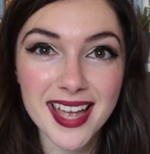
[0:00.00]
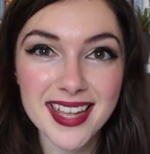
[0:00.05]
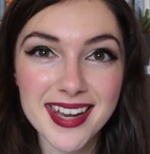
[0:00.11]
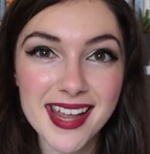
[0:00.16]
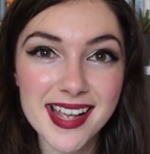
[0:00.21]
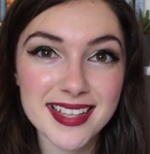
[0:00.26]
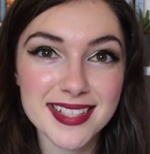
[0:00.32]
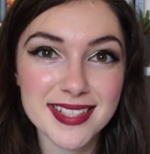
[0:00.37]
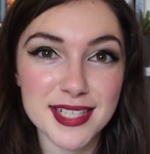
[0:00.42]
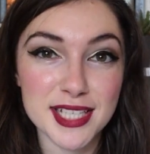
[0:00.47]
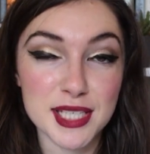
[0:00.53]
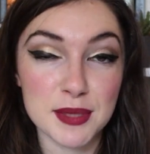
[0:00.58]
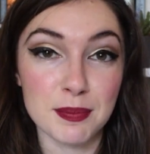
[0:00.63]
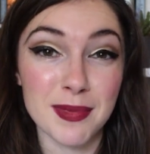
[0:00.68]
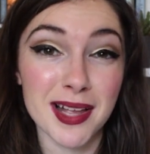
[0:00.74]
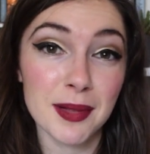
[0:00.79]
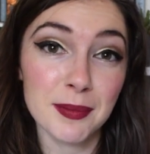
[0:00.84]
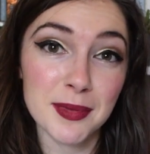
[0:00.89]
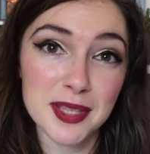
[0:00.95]
Next is
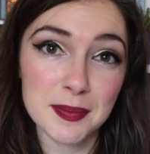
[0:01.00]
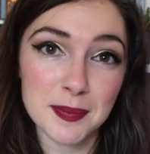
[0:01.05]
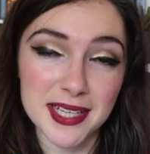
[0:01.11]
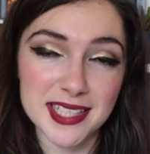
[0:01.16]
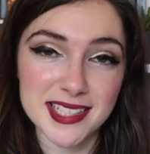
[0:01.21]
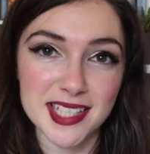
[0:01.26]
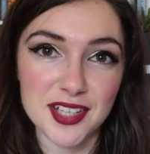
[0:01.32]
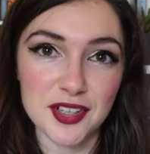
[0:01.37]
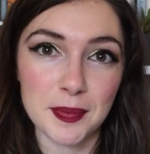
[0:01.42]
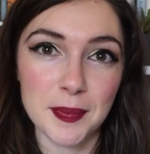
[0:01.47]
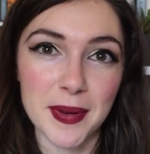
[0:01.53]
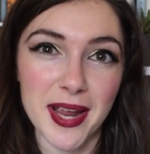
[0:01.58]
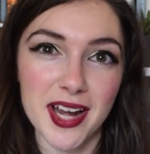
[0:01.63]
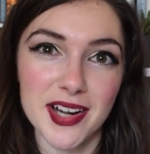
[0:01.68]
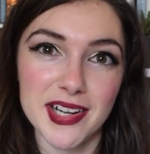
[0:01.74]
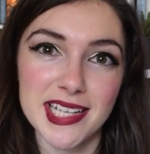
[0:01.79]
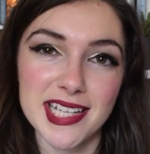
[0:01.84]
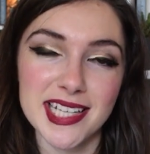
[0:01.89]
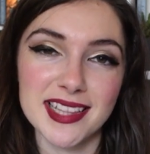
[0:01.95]
Melmoth by Sarah
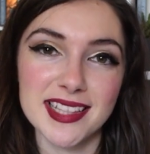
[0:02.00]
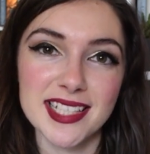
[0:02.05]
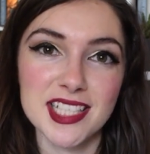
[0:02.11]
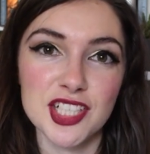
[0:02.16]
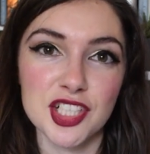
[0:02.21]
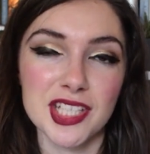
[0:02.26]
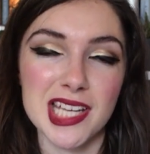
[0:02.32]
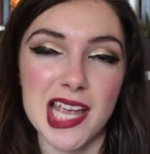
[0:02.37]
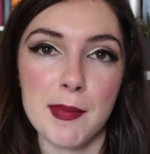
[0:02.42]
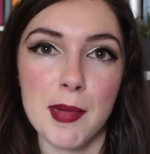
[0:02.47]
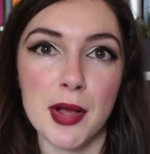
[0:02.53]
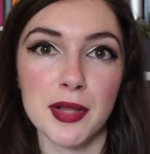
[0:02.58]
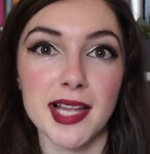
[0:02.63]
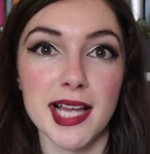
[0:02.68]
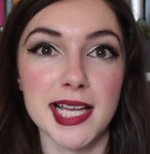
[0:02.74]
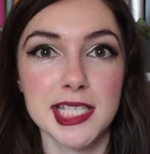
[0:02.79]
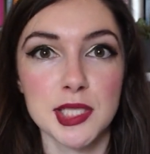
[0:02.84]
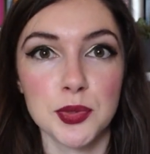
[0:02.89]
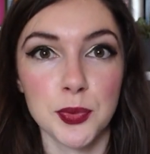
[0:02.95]
Perry, and this just came out
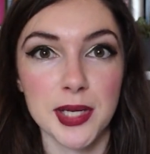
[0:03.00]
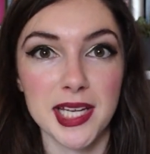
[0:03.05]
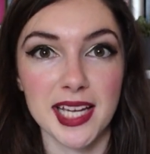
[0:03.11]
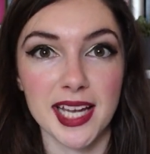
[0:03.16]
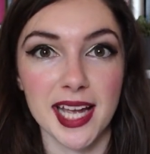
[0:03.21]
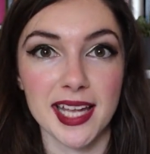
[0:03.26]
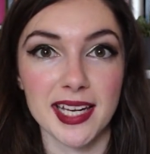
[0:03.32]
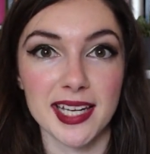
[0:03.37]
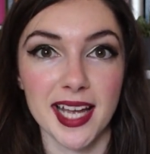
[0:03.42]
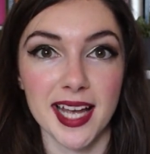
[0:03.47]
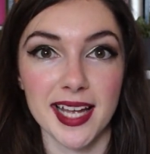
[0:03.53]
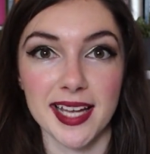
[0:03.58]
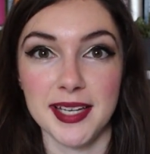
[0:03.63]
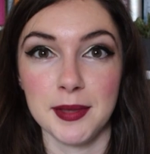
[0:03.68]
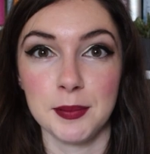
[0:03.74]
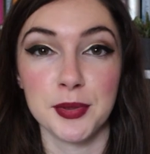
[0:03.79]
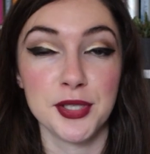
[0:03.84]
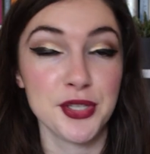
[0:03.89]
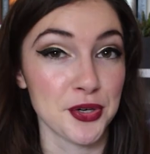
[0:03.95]
last week and
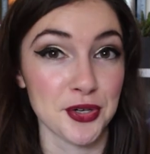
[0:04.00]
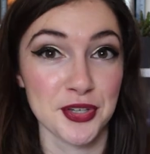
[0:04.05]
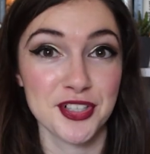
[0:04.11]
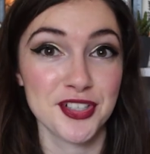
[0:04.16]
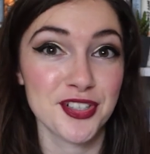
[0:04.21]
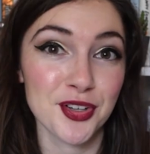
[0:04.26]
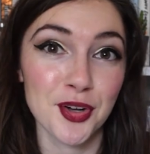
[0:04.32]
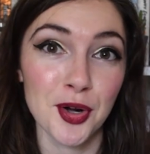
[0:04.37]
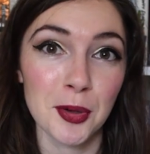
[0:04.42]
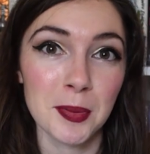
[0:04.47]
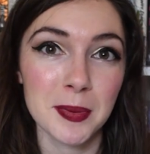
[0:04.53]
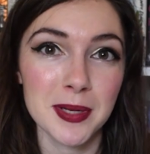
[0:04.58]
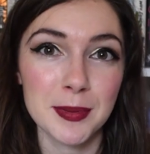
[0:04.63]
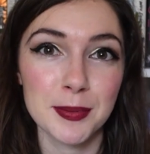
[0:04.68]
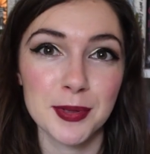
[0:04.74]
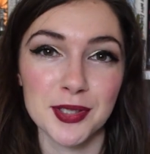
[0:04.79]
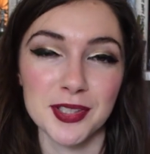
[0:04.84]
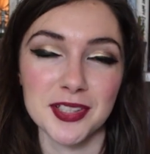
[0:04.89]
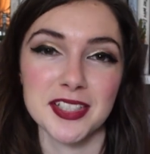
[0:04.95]
I pre-ordered a copy
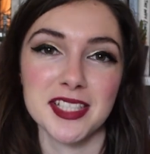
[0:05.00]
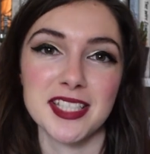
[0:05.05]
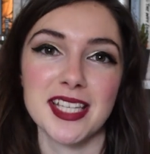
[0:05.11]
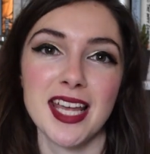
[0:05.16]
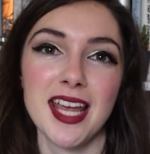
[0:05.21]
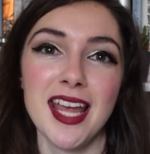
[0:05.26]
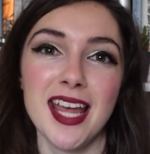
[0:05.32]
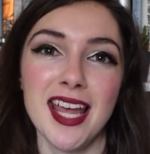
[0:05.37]
because